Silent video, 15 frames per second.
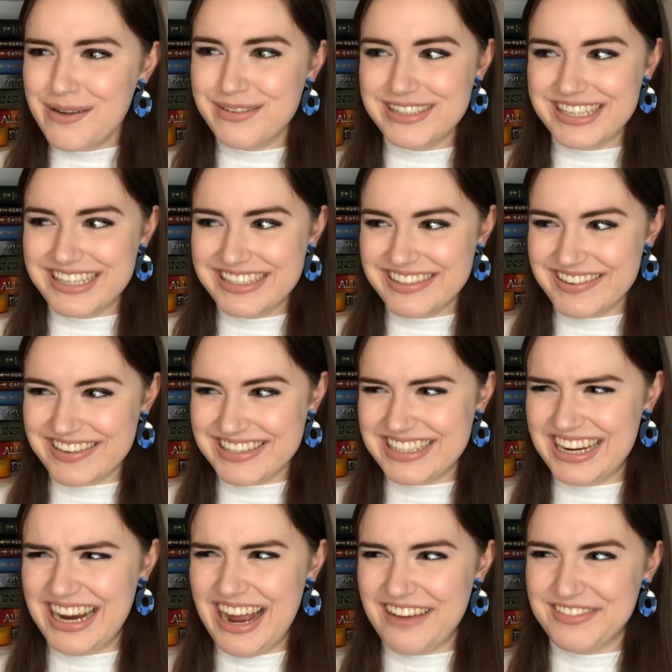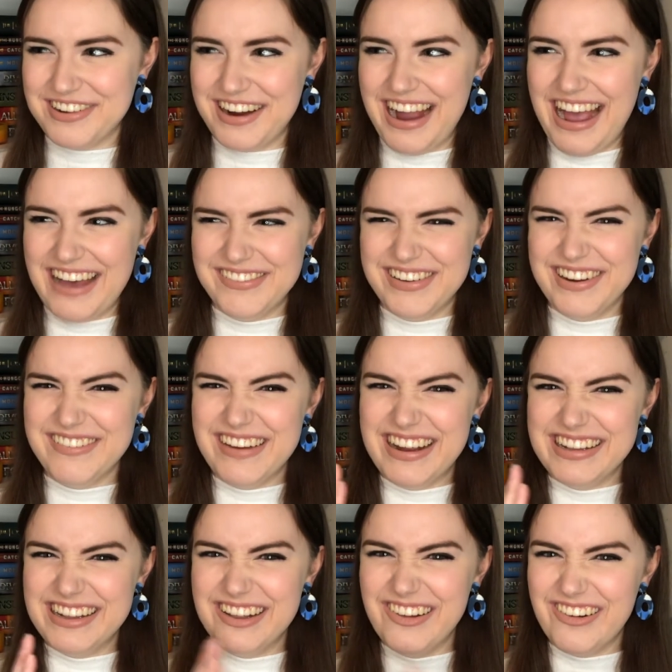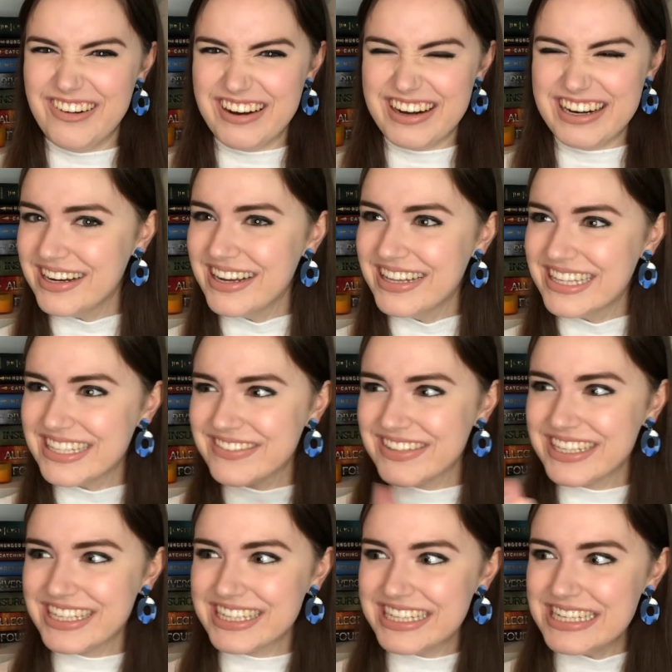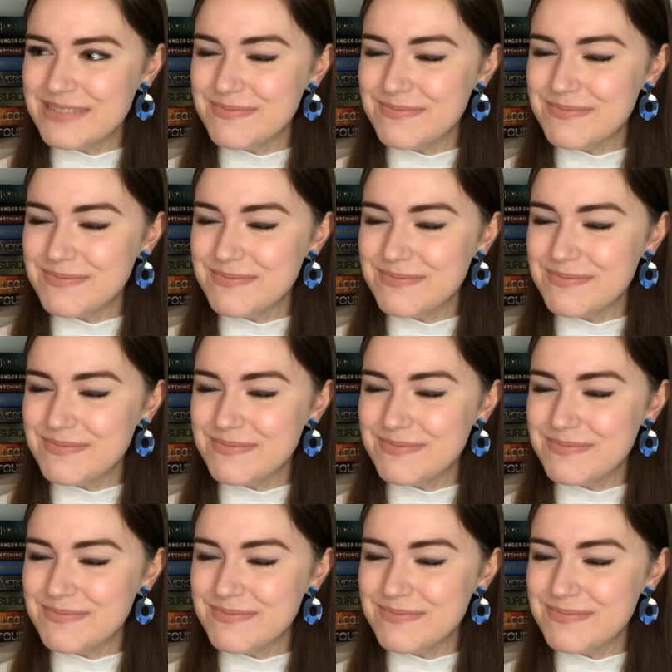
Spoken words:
It was interesting after having read Lore and then reading this